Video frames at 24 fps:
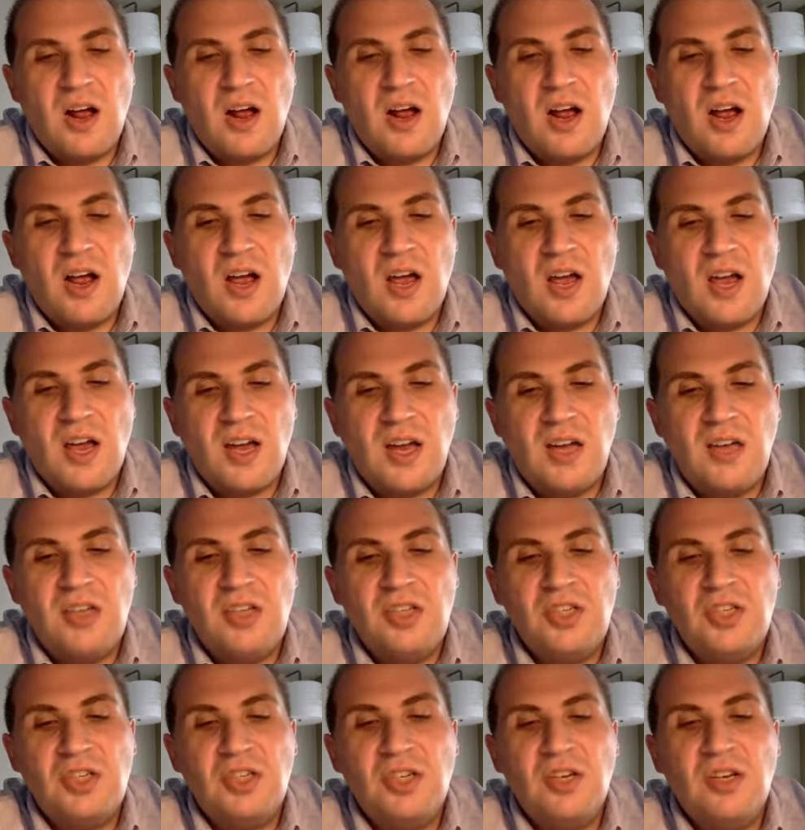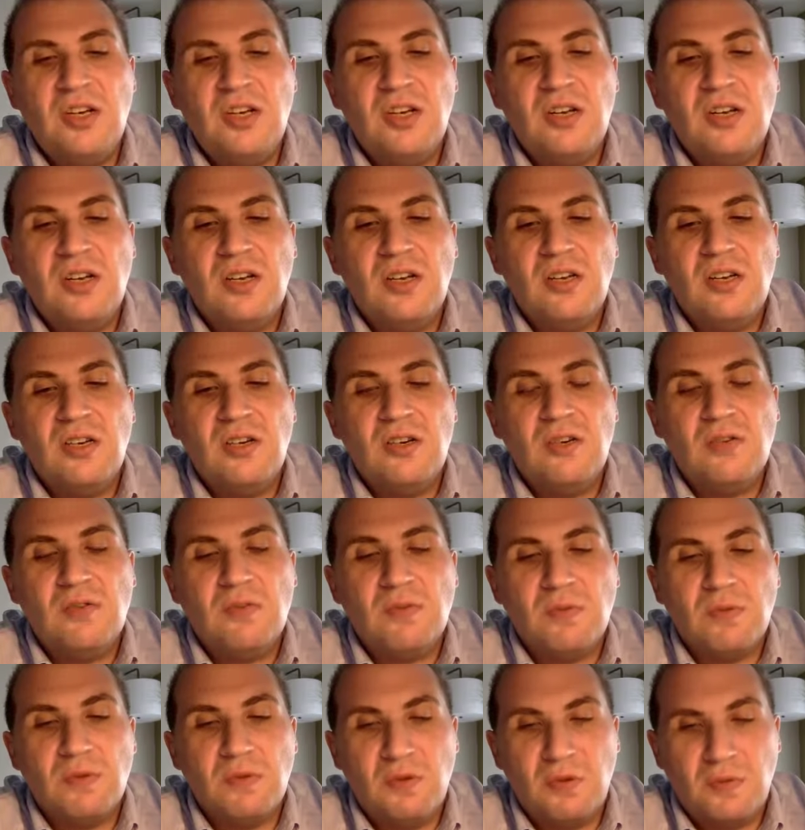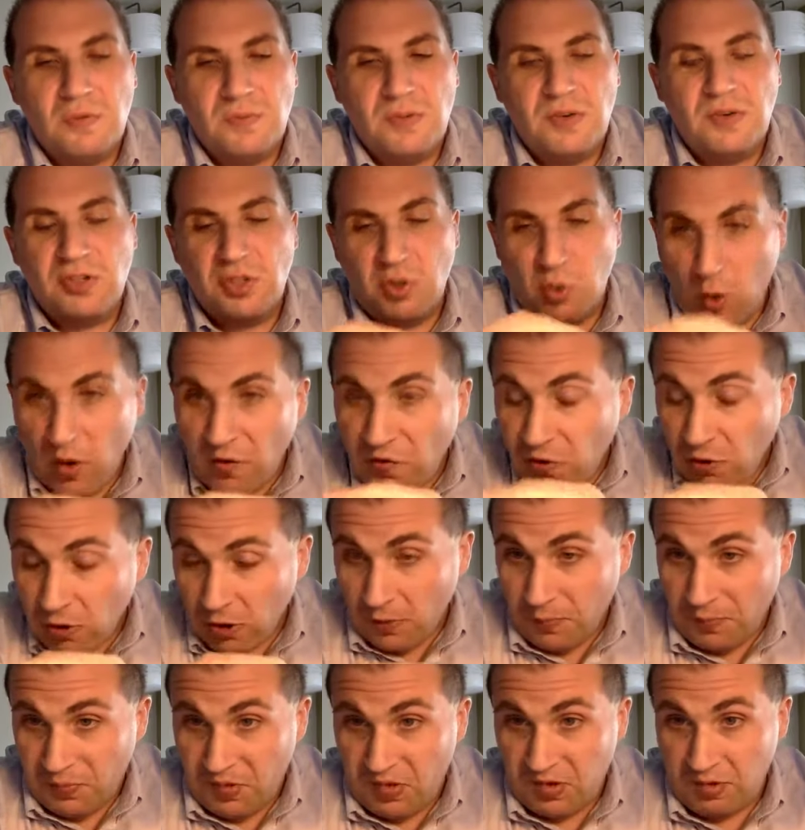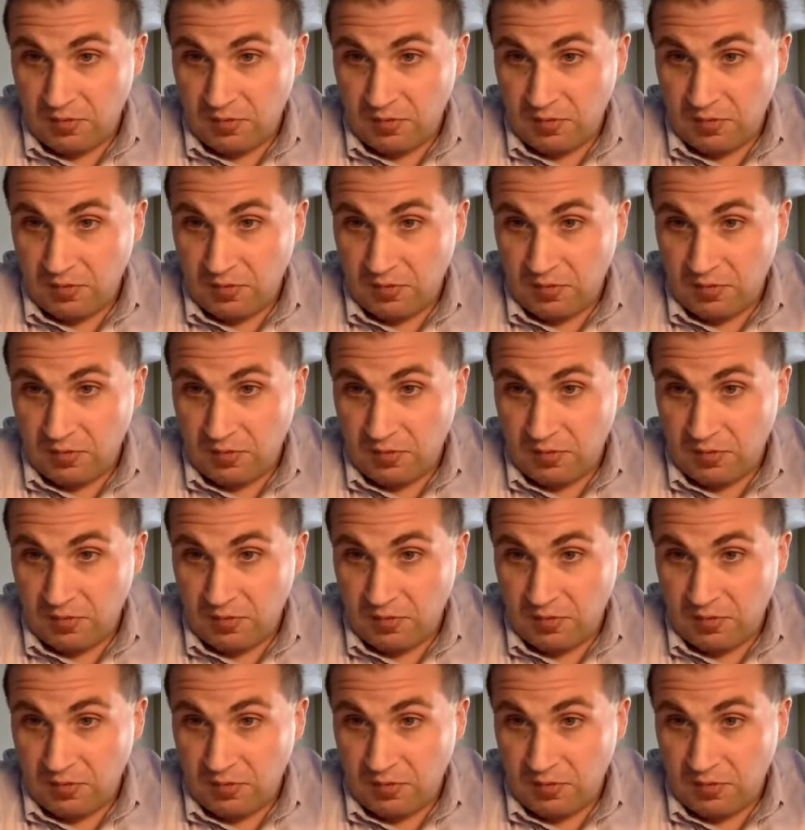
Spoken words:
Each group, there's 12 groups.